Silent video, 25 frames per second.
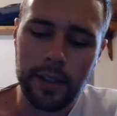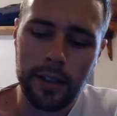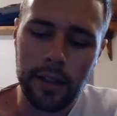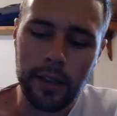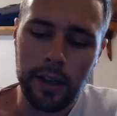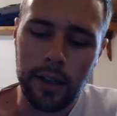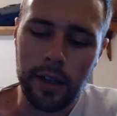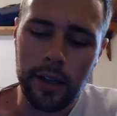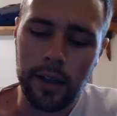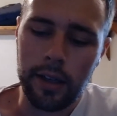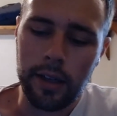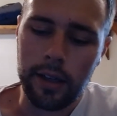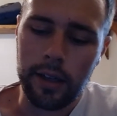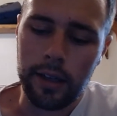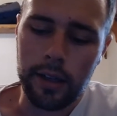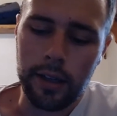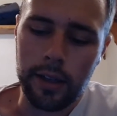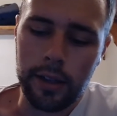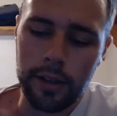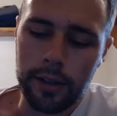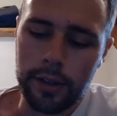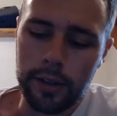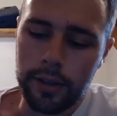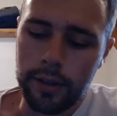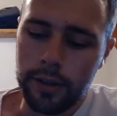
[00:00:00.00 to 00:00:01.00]

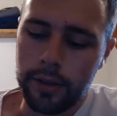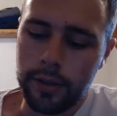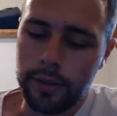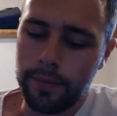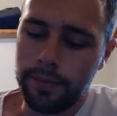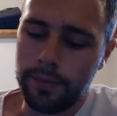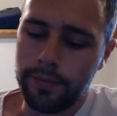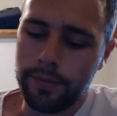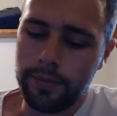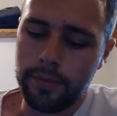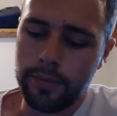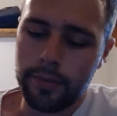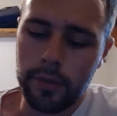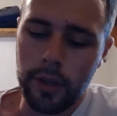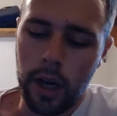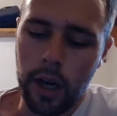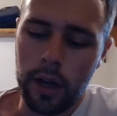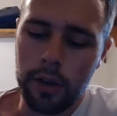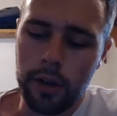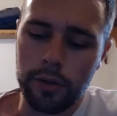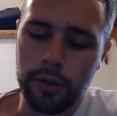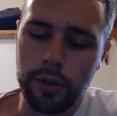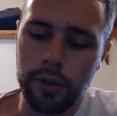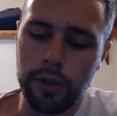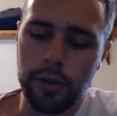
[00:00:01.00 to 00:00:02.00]
The
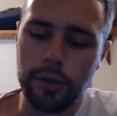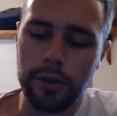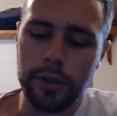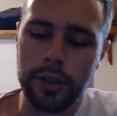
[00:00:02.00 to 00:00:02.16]
auto-tune